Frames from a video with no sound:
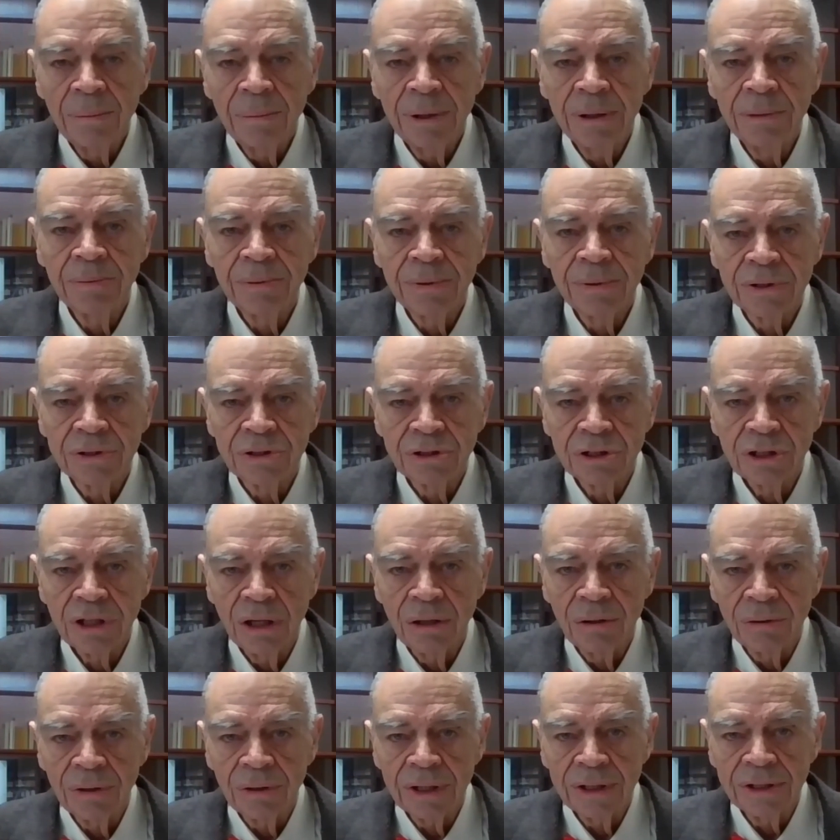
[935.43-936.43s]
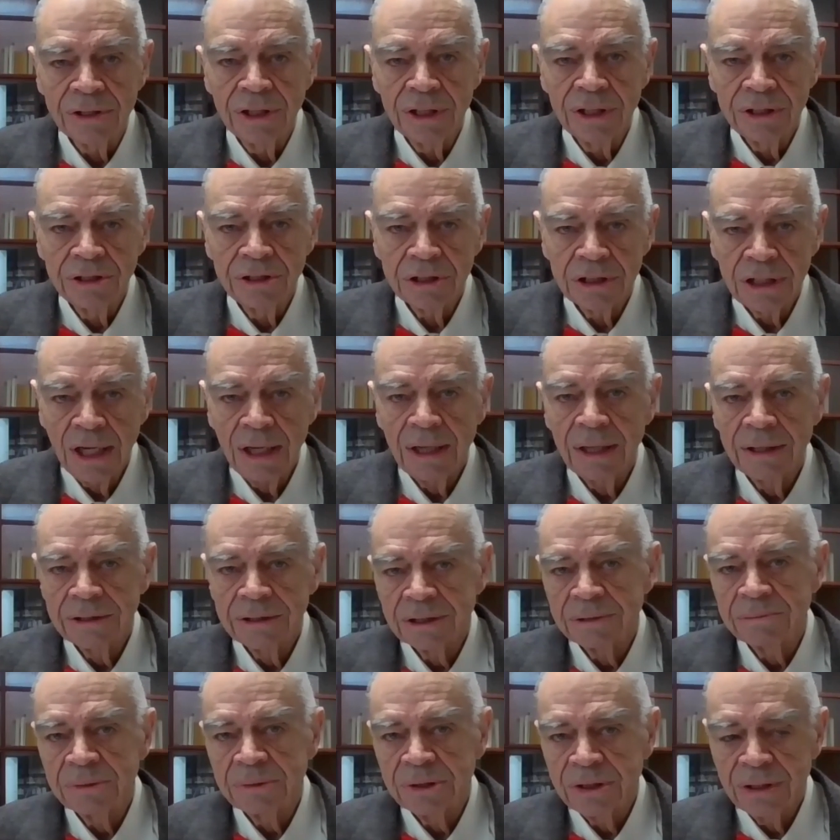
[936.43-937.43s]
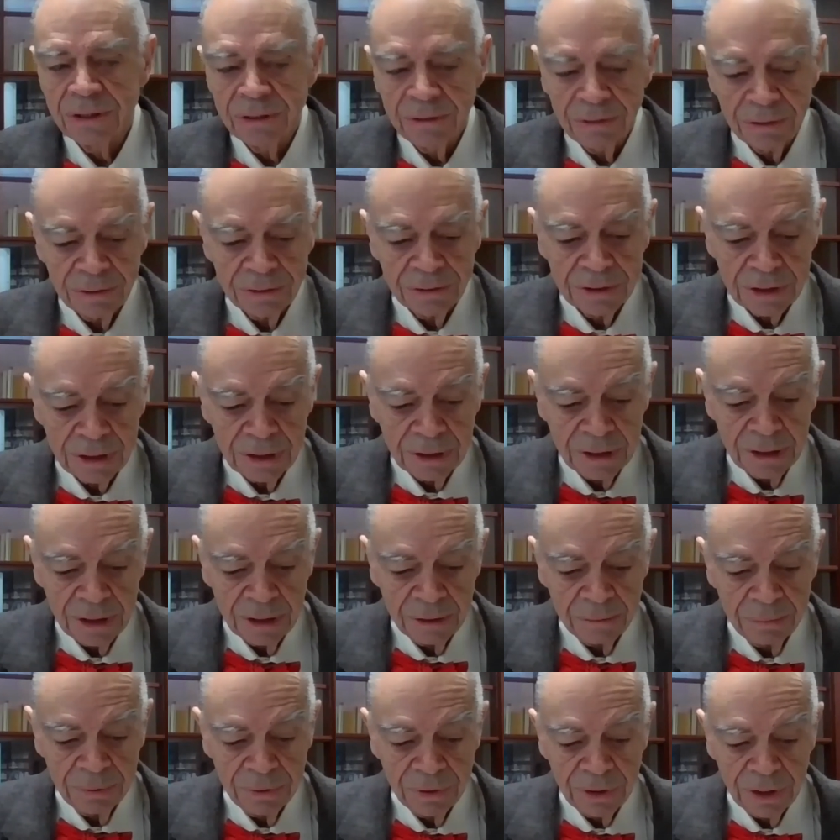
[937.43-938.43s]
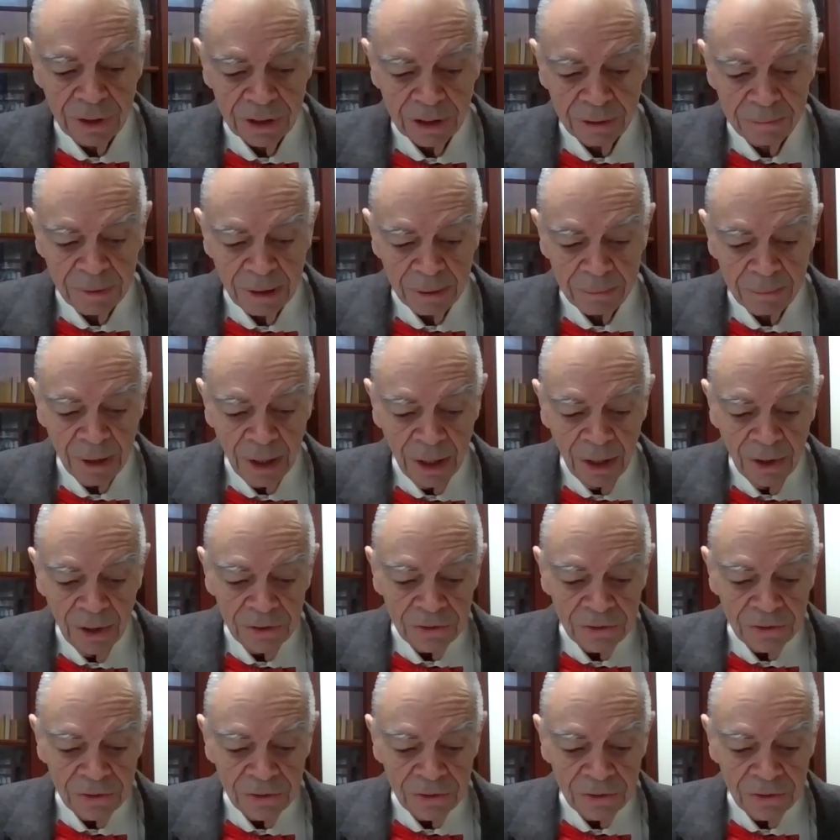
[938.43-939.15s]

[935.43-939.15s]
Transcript: People are slowly digitizing materials and putting them up.